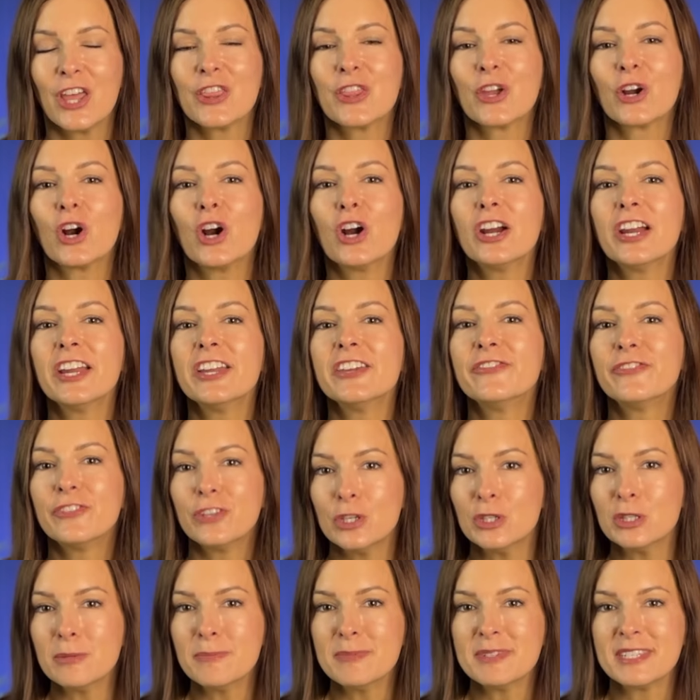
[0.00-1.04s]
There are a
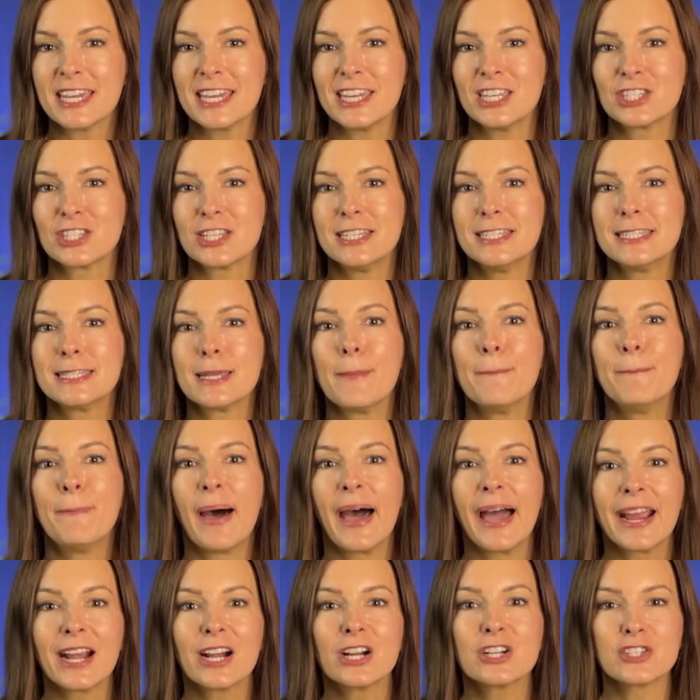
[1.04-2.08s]
few limitations
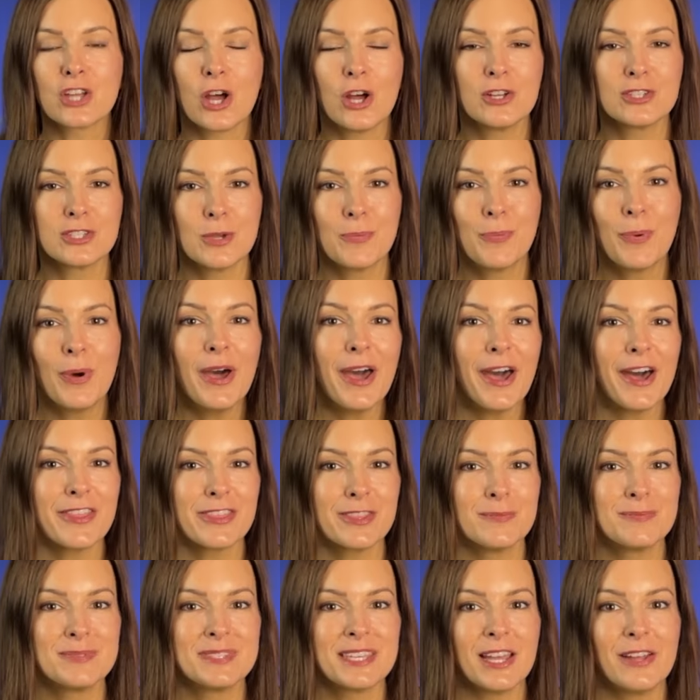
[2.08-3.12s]
buyers also put on
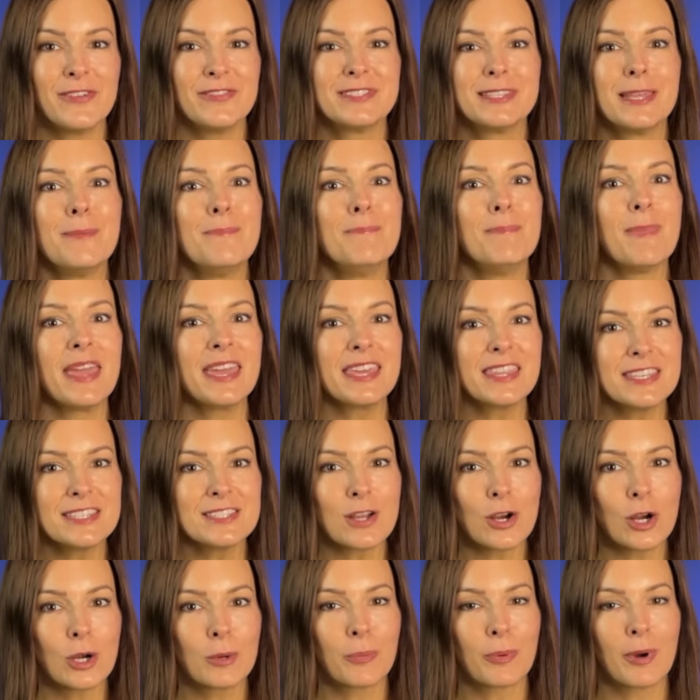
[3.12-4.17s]
themselves that make this
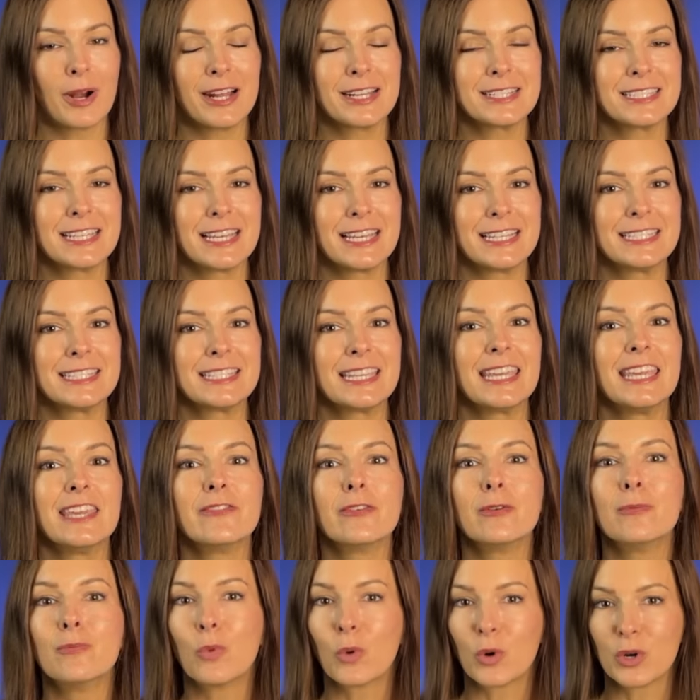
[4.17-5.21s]
hard process
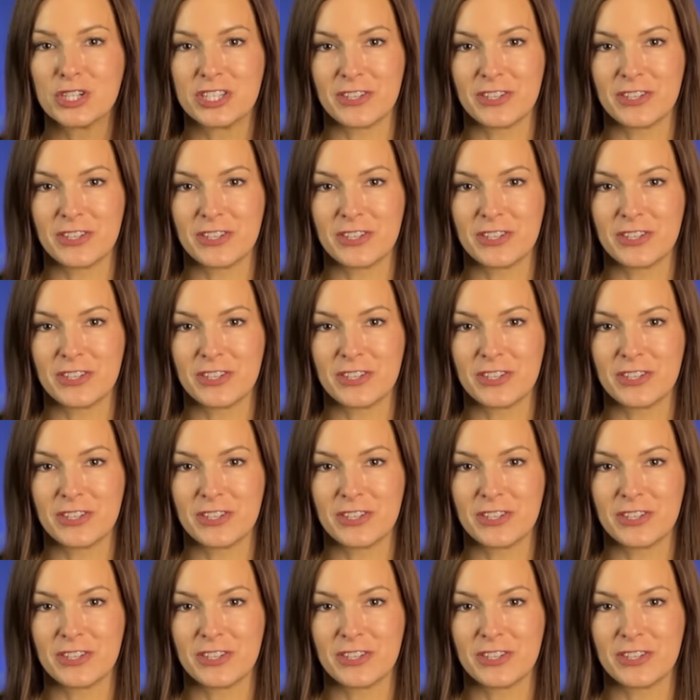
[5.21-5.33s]
even more